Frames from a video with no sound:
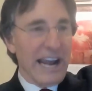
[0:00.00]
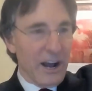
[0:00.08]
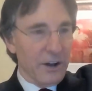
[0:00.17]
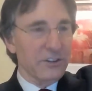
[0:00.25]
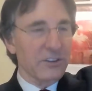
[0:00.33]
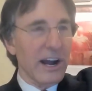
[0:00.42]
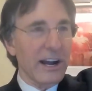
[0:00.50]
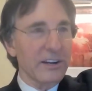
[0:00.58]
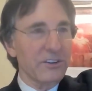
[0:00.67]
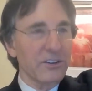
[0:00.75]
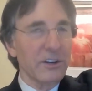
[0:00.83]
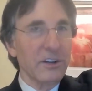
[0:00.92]

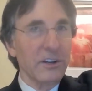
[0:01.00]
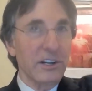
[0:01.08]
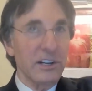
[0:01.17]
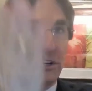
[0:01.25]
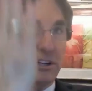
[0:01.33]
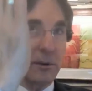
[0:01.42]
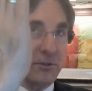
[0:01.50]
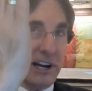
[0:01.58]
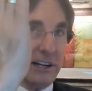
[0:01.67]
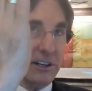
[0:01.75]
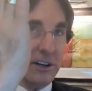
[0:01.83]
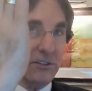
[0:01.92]
downsides to get the
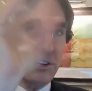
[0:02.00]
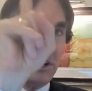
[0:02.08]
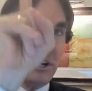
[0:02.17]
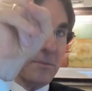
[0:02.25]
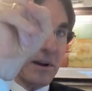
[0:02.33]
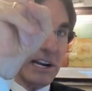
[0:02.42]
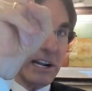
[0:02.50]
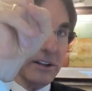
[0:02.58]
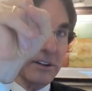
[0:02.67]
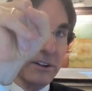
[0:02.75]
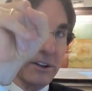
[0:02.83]
objective, to get meaning.